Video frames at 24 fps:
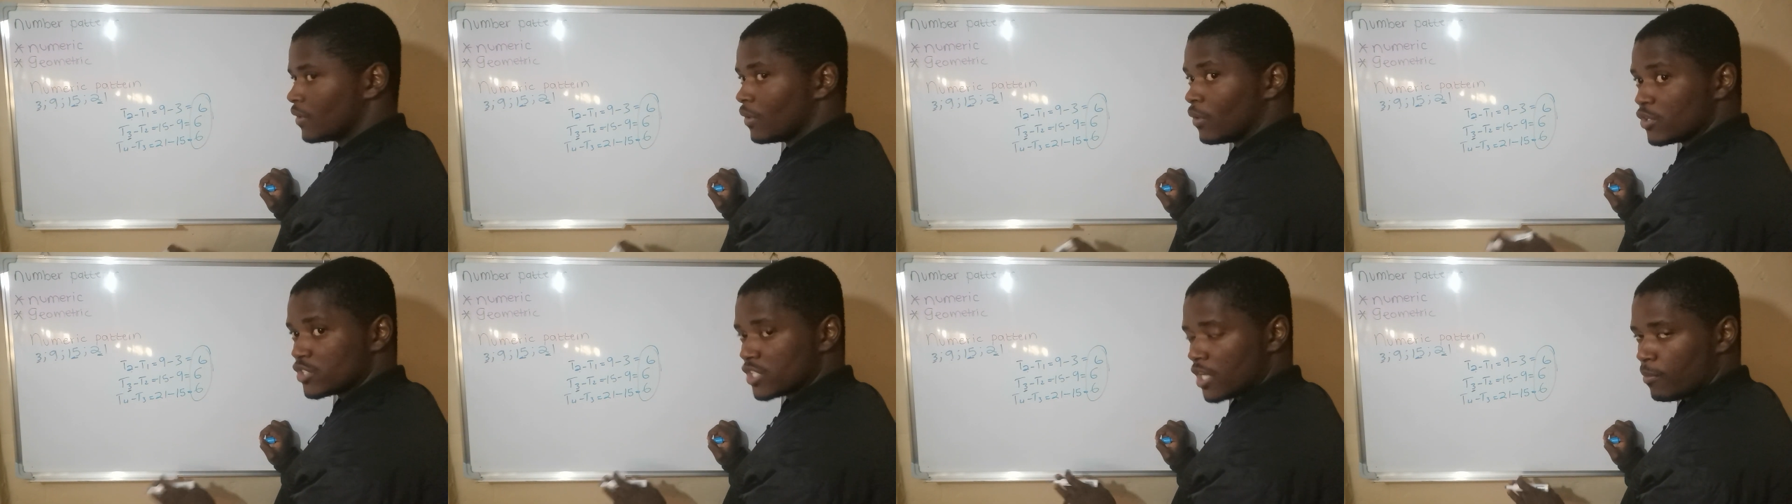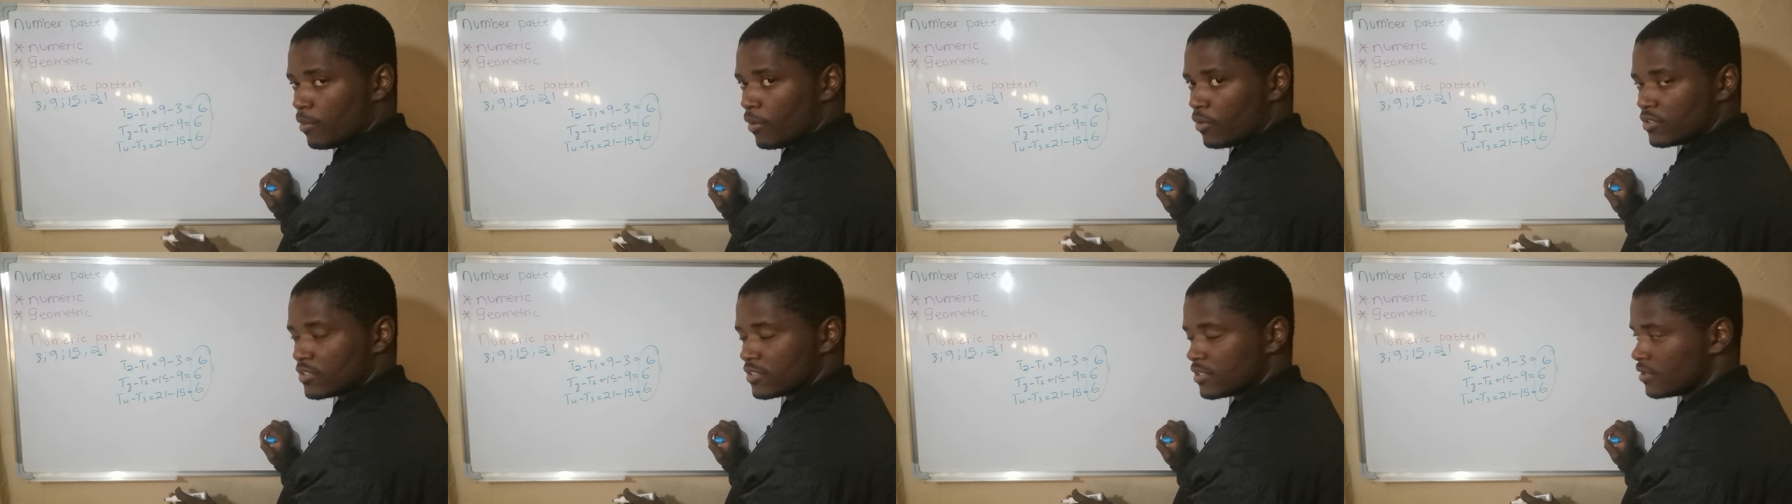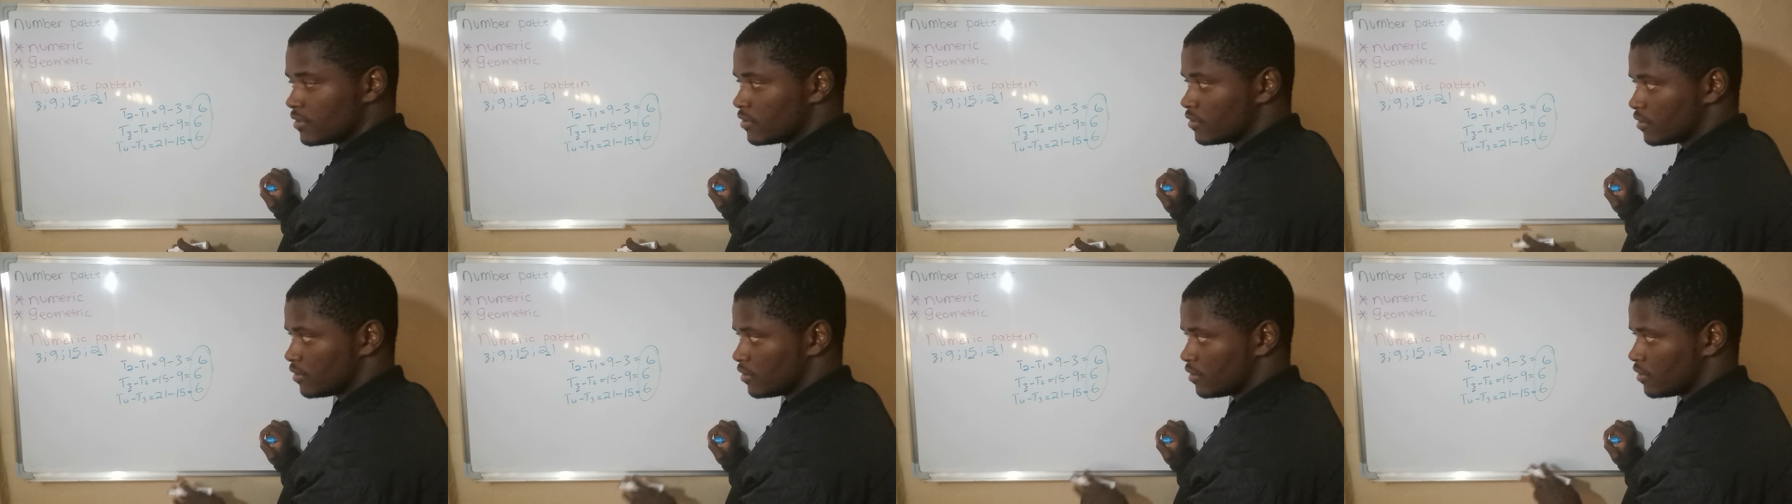o sharp
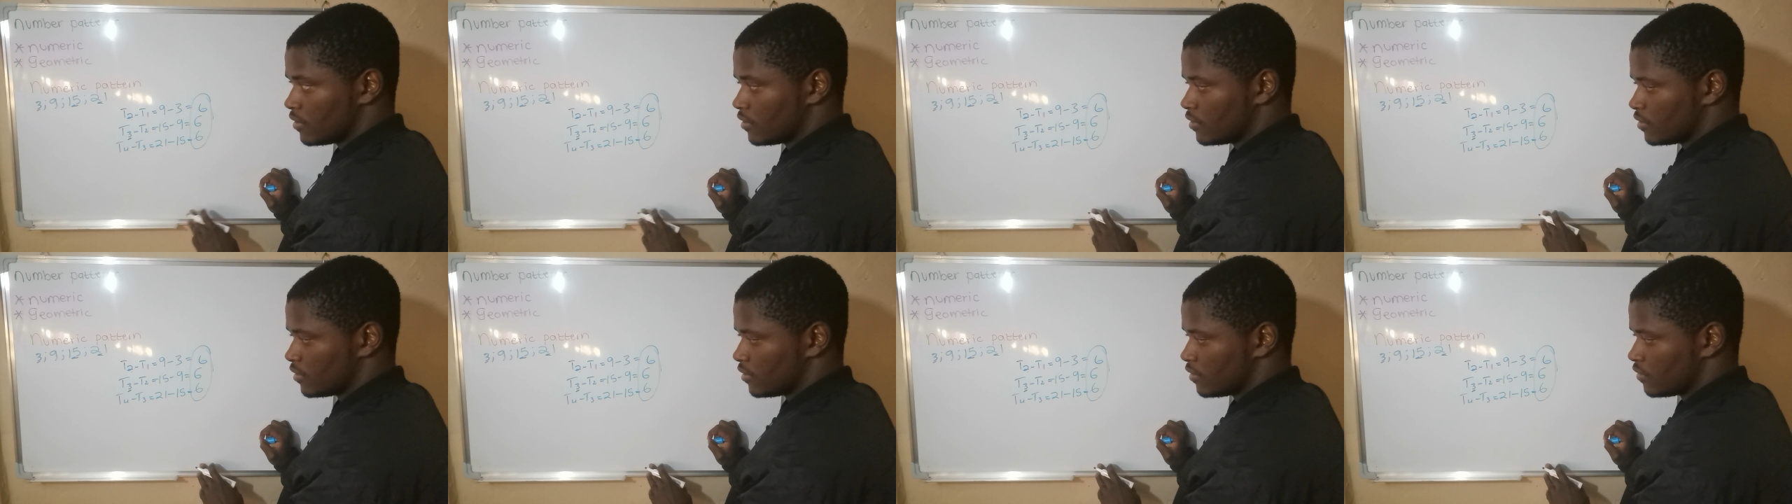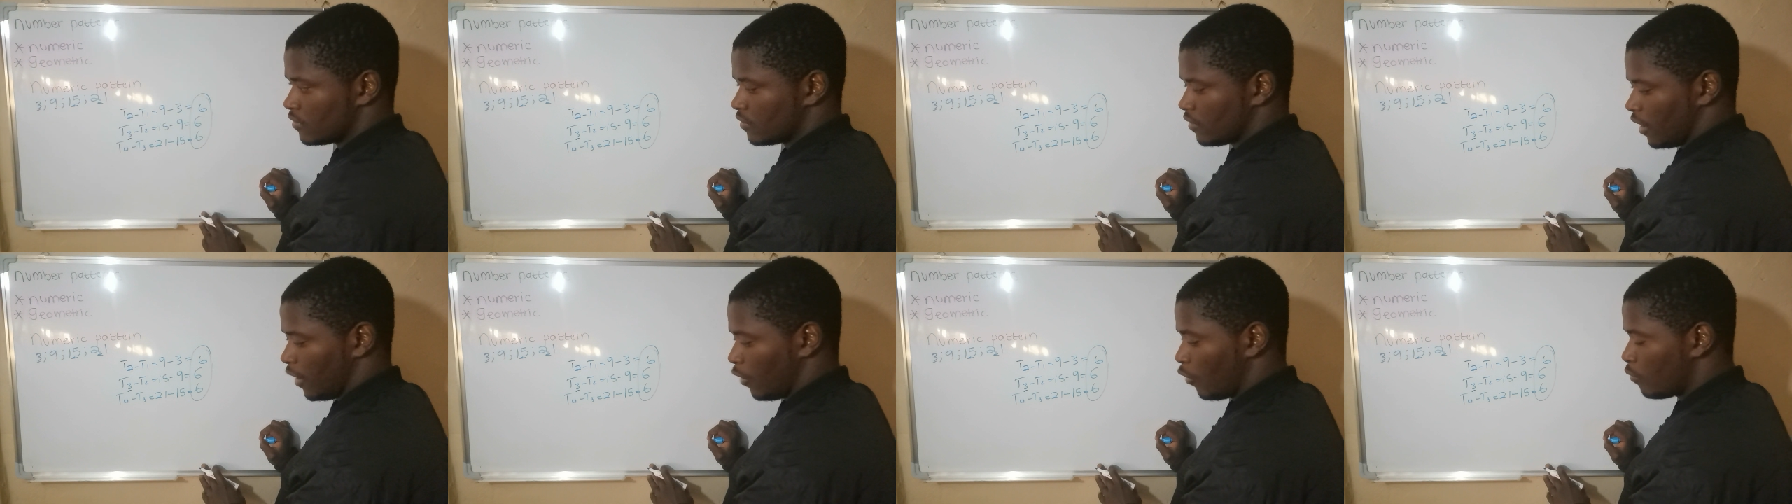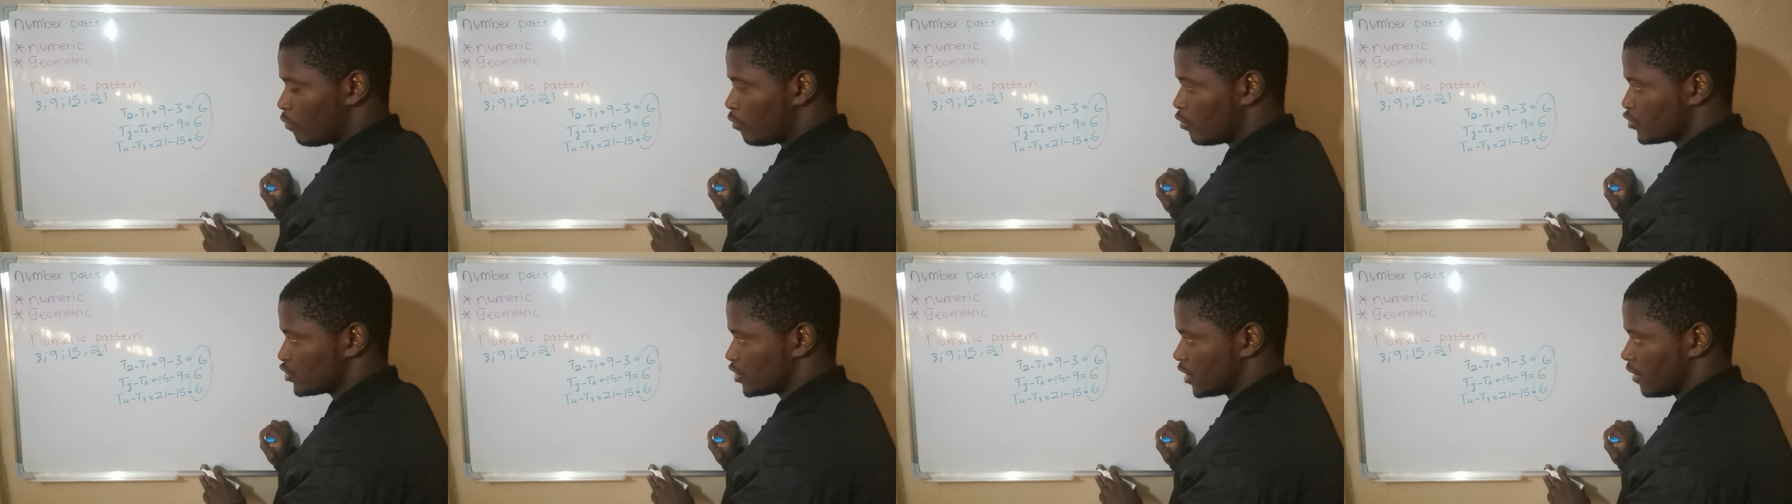os a
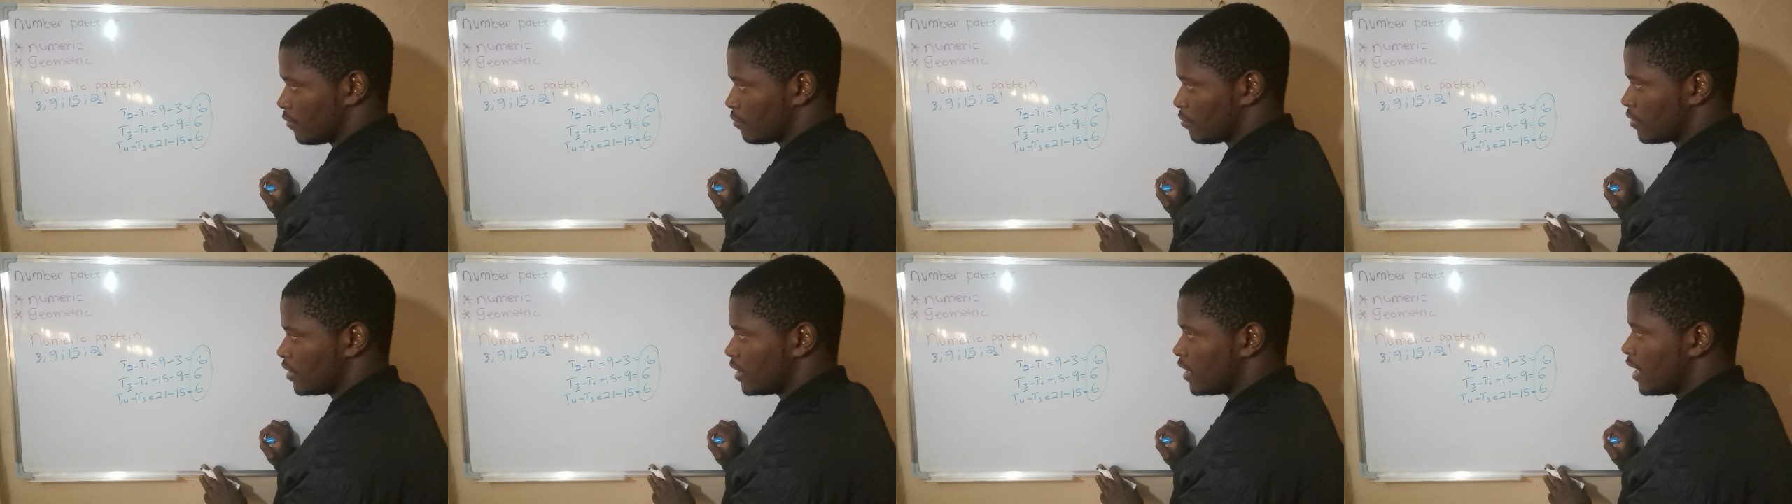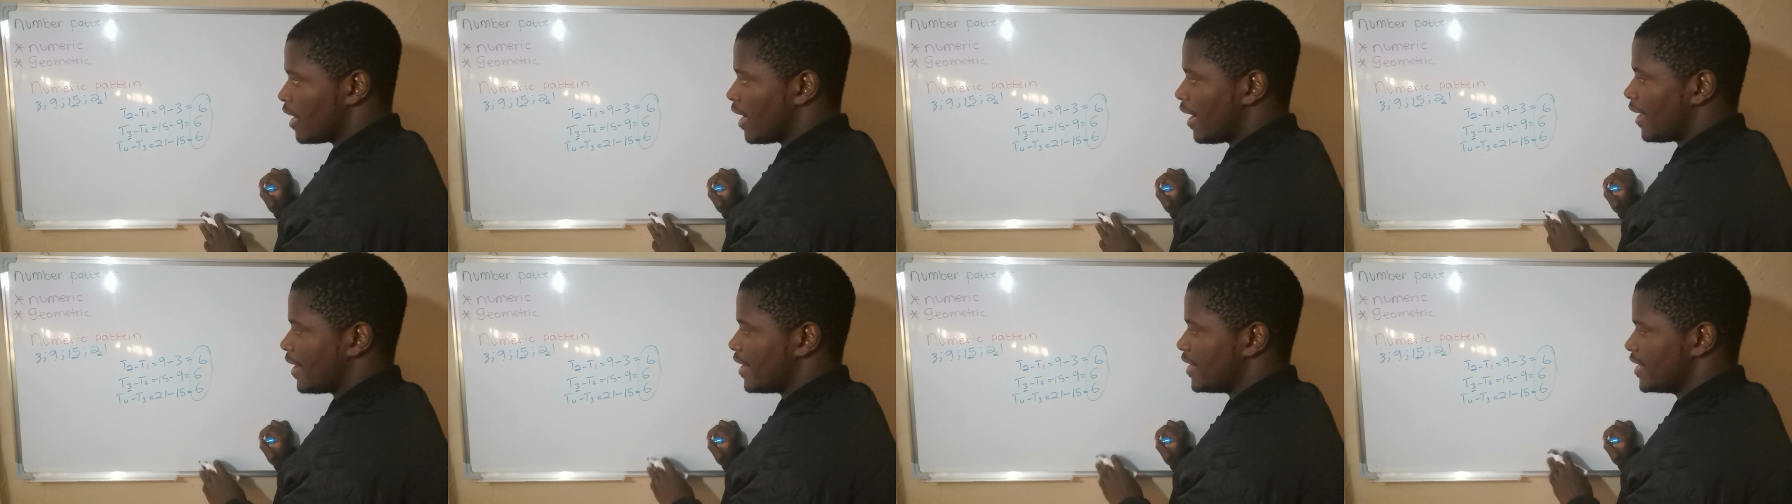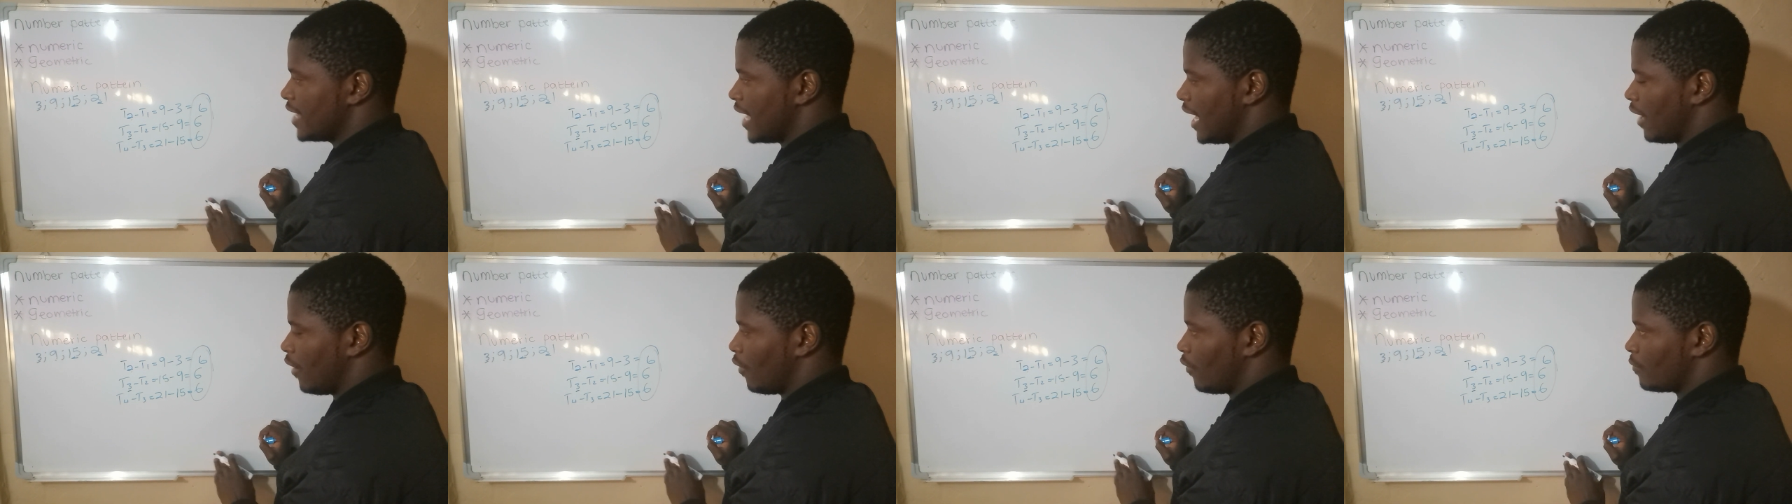o sharp
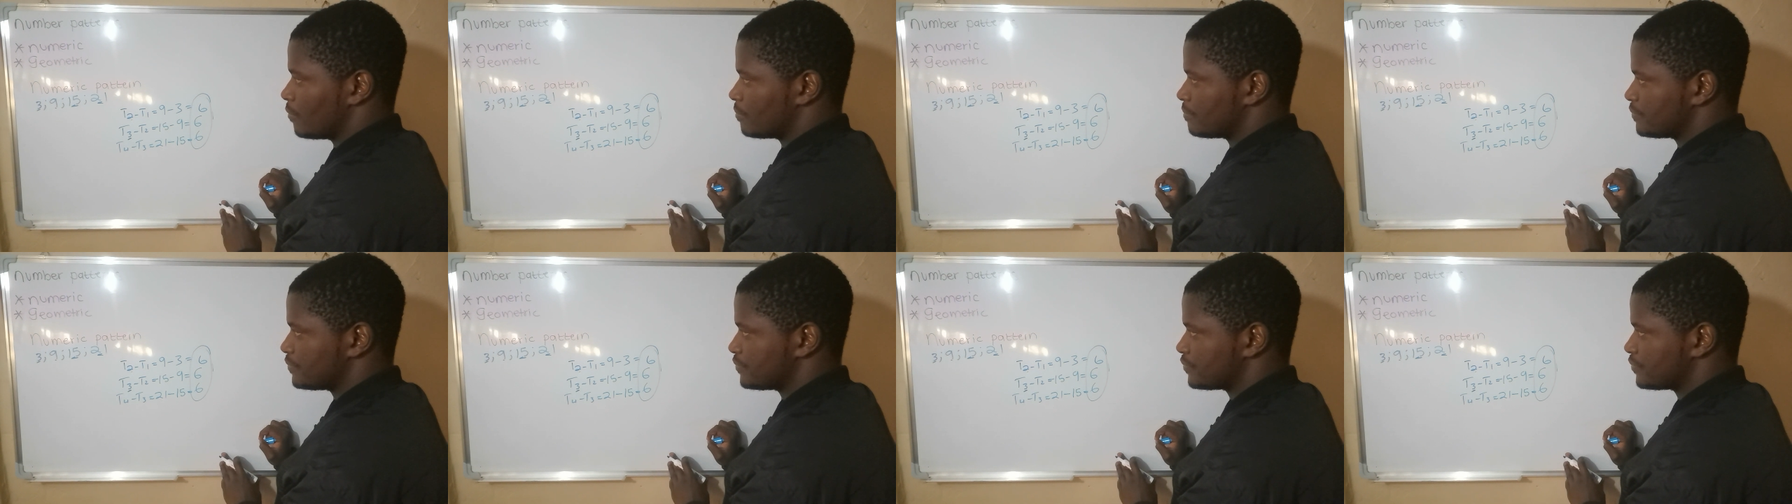now